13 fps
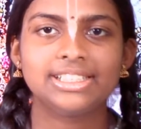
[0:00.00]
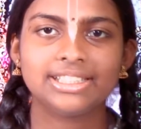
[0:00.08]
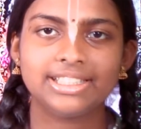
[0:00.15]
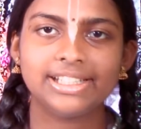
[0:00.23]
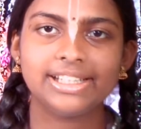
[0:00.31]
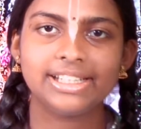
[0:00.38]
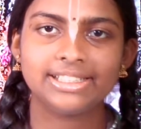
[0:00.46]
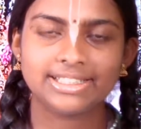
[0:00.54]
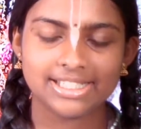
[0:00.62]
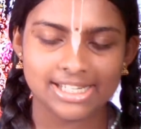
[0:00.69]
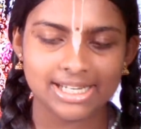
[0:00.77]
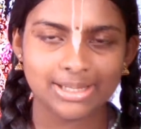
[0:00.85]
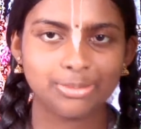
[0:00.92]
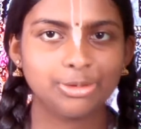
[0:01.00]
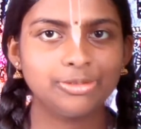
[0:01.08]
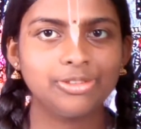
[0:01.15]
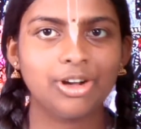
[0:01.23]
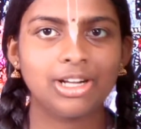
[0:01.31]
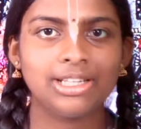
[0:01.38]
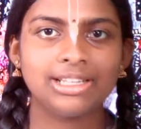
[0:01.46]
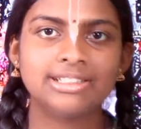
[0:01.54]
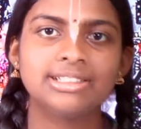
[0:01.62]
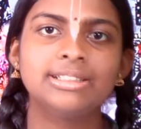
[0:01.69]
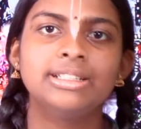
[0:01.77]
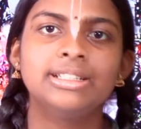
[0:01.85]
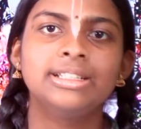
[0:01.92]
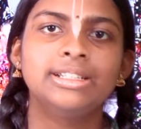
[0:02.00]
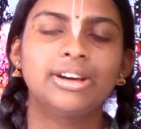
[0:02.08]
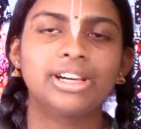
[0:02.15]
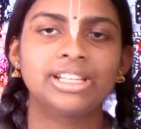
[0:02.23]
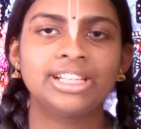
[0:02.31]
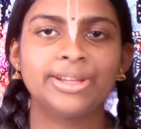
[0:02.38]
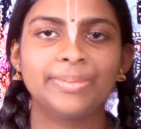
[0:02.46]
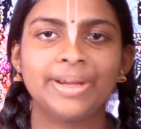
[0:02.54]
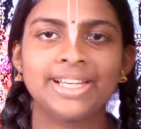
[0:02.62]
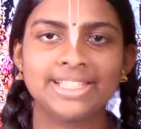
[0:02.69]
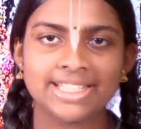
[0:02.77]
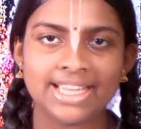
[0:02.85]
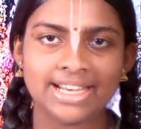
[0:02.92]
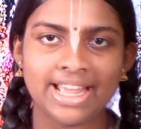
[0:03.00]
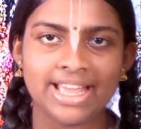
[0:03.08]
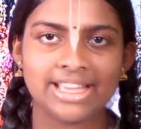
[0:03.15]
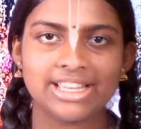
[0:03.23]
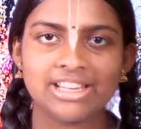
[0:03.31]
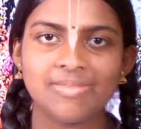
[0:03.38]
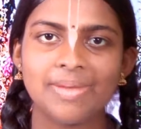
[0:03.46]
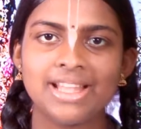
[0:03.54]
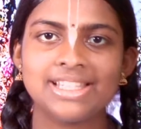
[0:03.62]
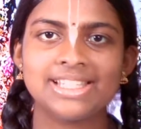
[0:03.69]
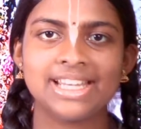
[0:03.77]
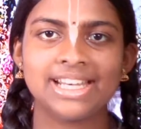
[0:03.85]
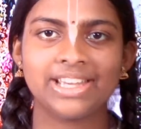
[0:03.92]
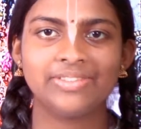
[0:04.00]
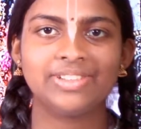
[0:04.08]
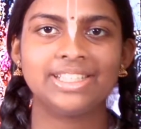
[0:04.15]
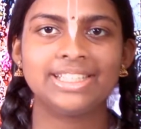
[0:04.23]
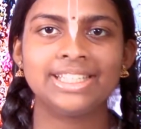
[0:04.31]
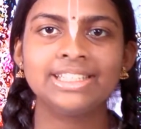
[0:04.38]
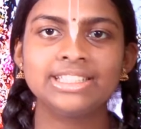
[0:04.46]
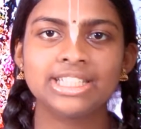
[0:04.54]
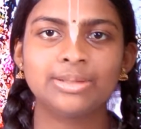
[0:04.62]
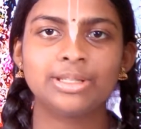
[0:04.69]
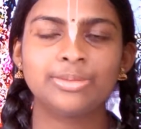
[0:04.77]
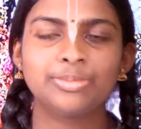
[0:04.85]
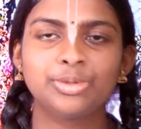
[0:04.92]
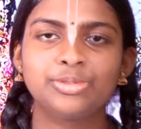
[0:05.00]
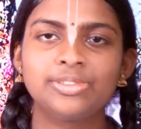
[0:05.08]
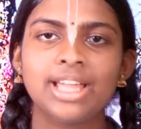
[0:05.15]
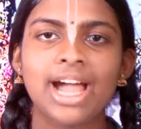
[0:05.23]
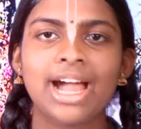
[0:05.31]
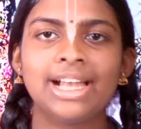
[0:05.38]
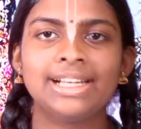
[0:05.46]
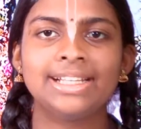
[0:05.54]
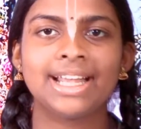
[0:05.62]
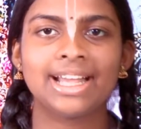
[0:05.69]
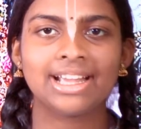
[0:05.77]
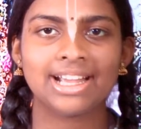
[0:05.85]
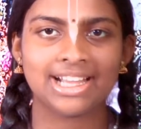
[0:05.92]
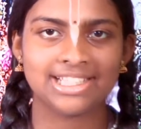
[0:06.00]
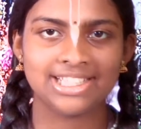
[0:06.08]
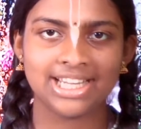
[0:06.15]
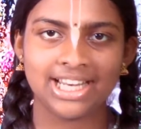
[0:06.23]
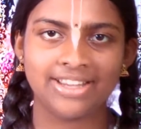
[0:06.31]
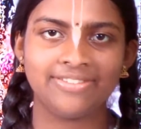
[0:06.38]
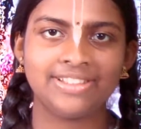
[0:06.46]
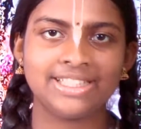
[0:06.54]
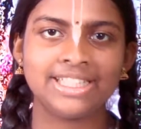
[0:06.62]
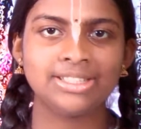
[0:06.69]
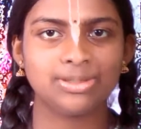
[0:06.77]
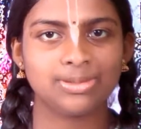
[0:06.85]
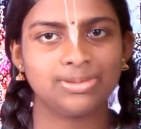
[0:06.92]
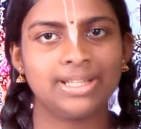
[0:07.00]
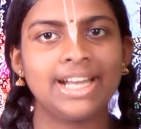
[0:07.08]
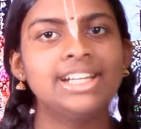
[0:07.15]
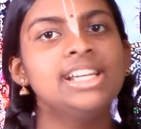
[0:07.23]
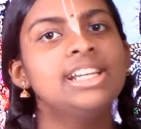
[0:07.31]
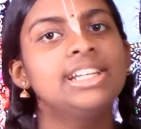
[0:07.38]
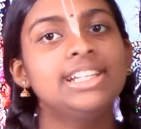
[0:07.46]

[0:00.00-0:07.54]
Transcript: he she removed all her ornaments and ankle bells and everything she removed the alta kajal everything so that